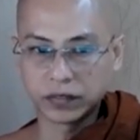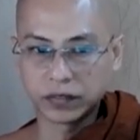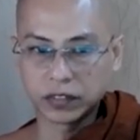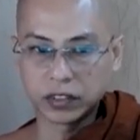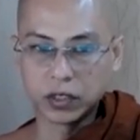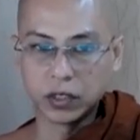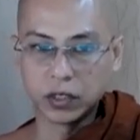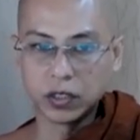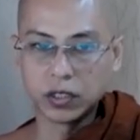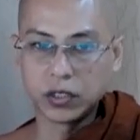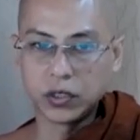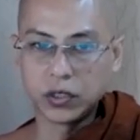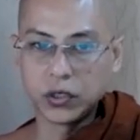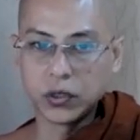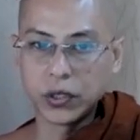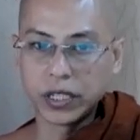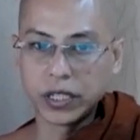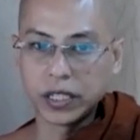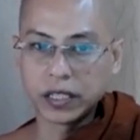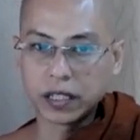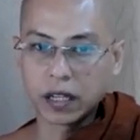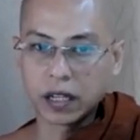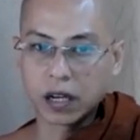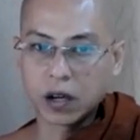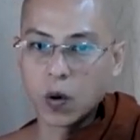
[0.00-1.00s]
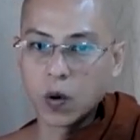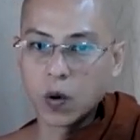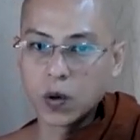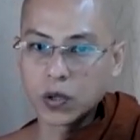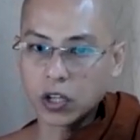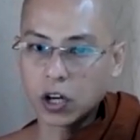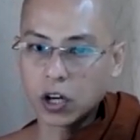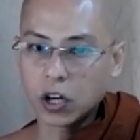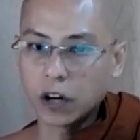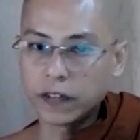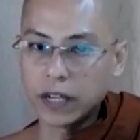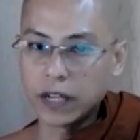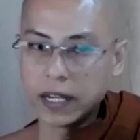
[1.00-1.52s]
So during the course
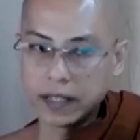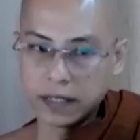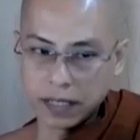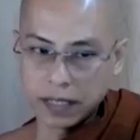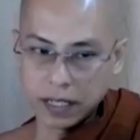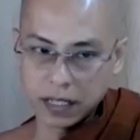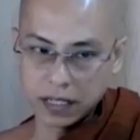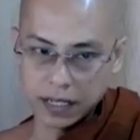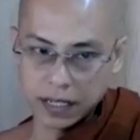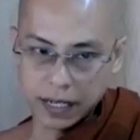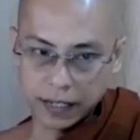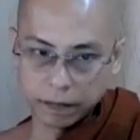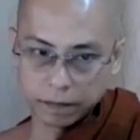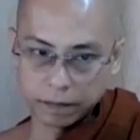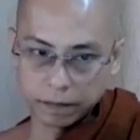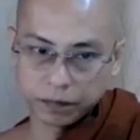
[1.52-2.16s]
of existence.